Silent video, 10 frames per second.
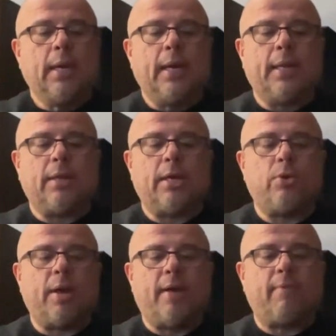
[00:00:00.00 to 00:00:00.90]
And then you
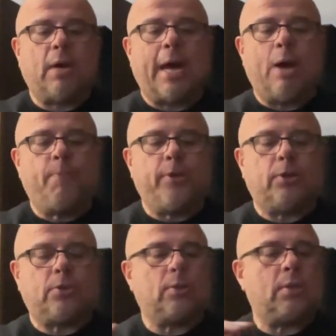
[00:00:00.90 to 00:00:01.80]
have
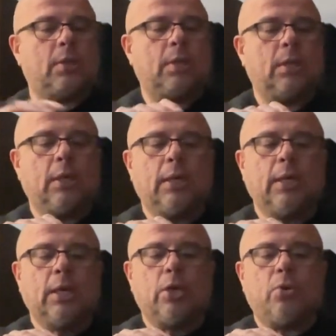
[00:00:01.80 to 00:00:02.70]
outputs.
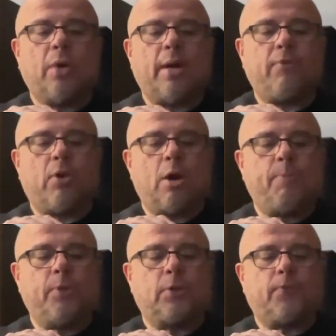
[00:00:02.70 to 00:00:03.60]
You have your
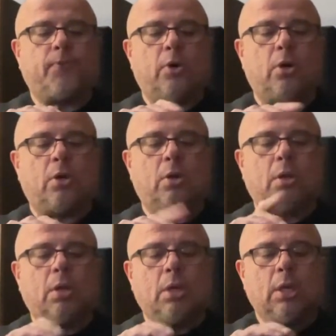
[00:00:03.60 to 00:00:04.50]
outputs for
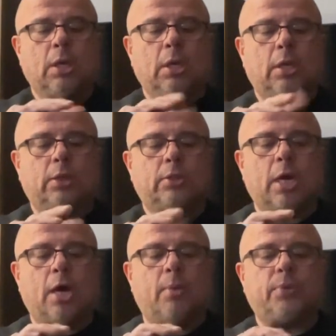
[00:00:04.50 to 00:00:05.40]
the
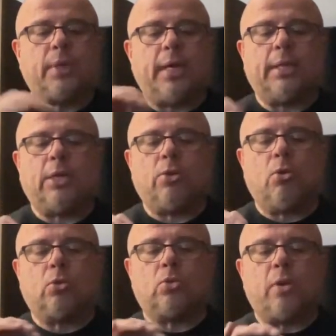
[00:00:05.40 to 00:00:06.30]
subs. And then you
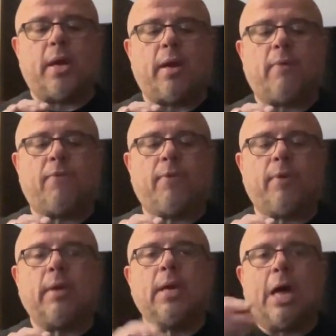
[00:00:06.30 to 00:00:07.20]
also have,
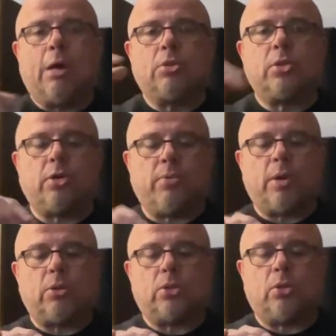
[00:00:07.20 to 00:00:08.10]
I'll turn it around
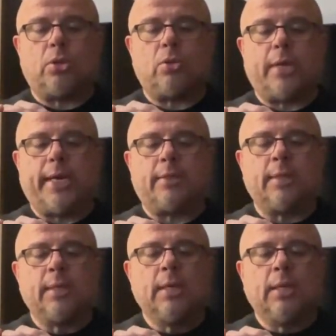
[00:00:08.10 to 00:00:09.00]
and show it to you guys.
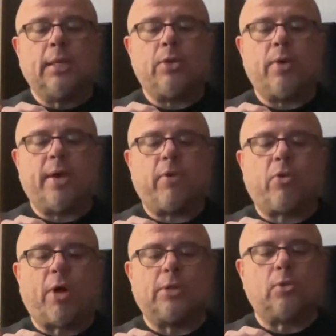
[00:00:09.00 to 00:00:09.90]
Then you have a
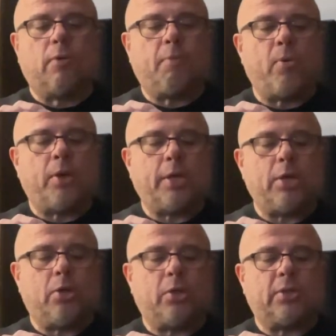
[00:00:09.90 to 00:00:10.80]
crossover point that
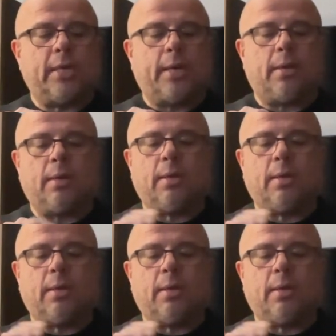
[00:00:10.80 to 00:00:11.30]
you can set it.